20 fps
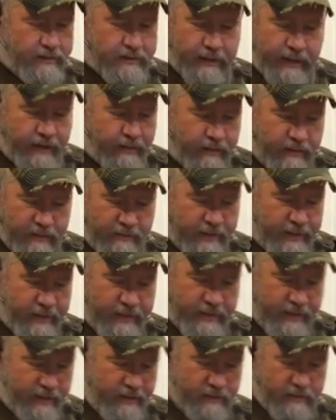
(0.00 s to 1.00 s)
secret
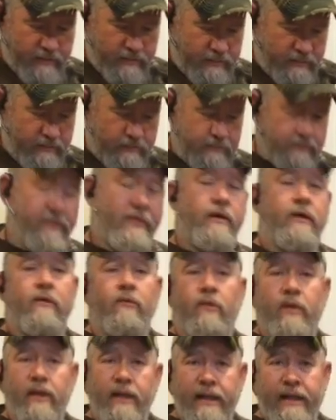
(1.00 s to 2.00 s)
about deer. They're
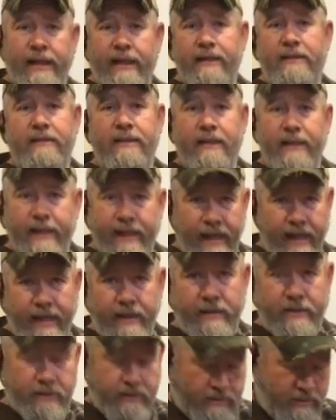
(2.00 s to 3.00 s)
really easy to
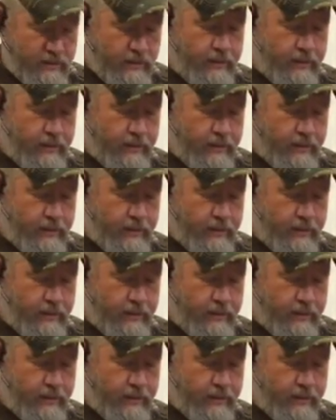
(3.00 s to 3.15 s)
catch.